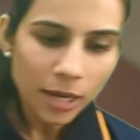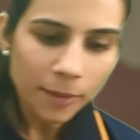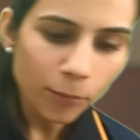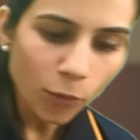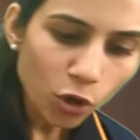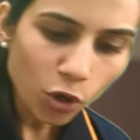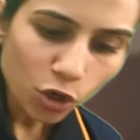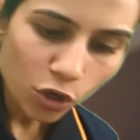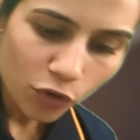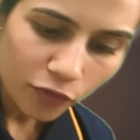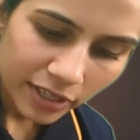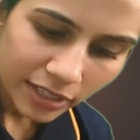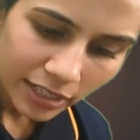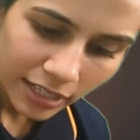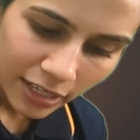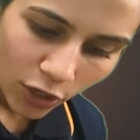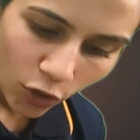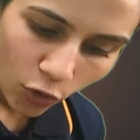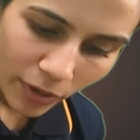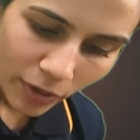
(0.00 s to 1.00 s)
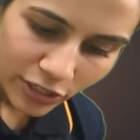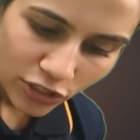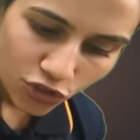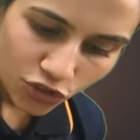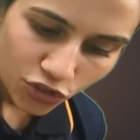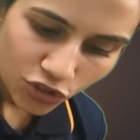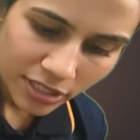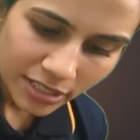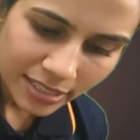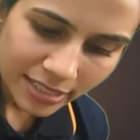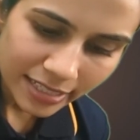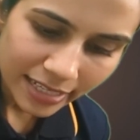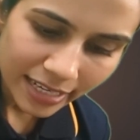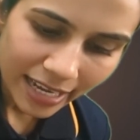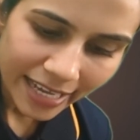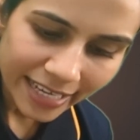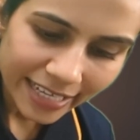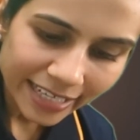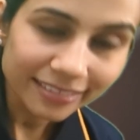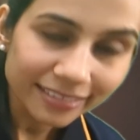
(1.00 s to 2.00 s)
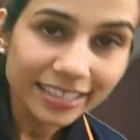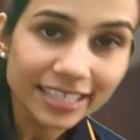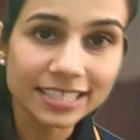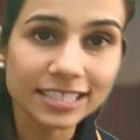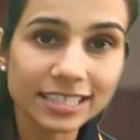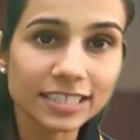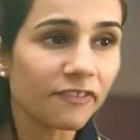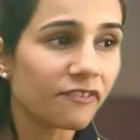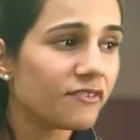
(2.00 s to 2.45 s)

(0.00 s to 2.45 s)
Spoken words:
Moreover, questions like this,